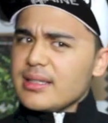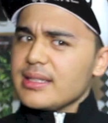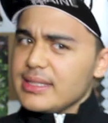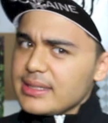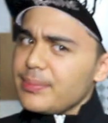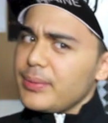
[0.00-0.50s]

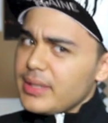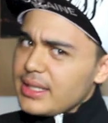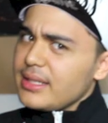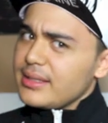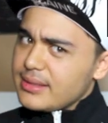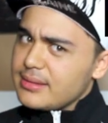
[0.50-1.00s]
This is a
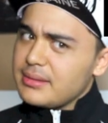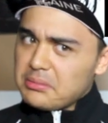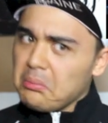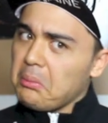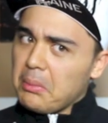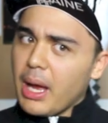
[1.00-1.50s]
pretty.
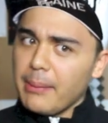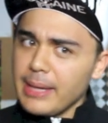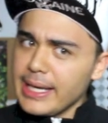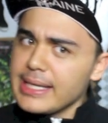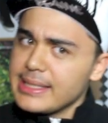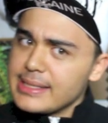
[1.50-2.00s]
I'm
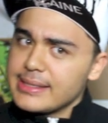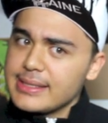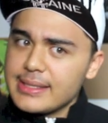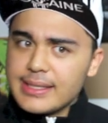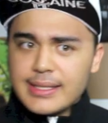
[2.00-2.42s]
liking this.